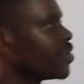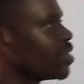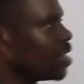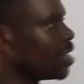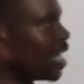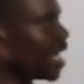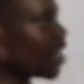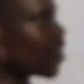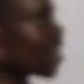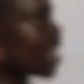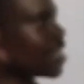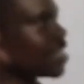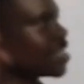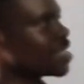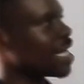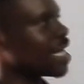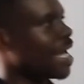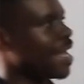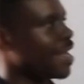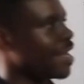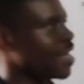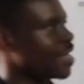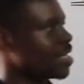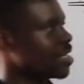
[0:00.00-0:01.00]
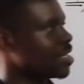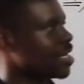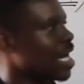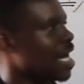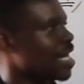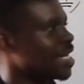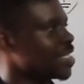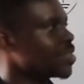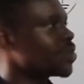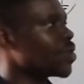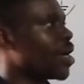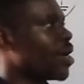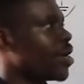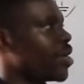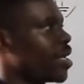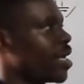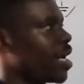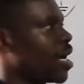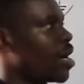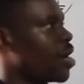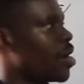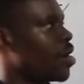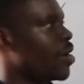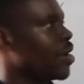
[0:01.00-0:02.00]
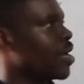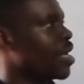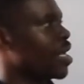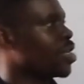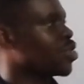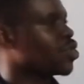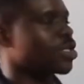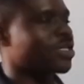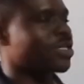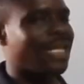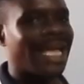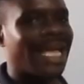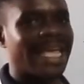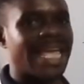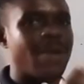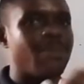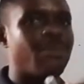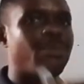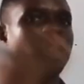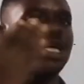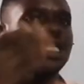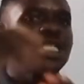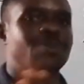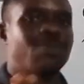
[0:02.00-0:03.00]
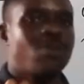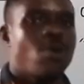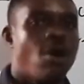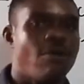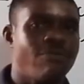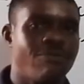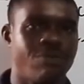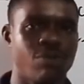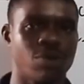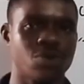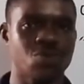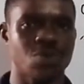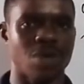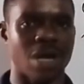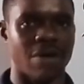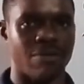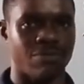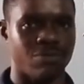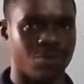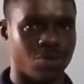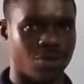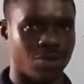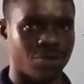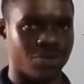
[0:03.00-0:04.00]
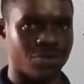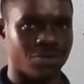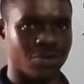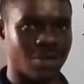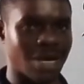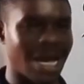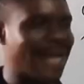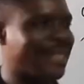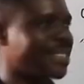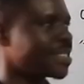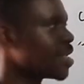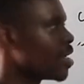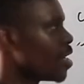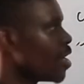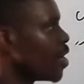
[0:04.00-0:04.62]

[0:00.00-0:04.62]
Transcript: Let's look at this guy here. Now, this one is just like a multiple of what we have done, right?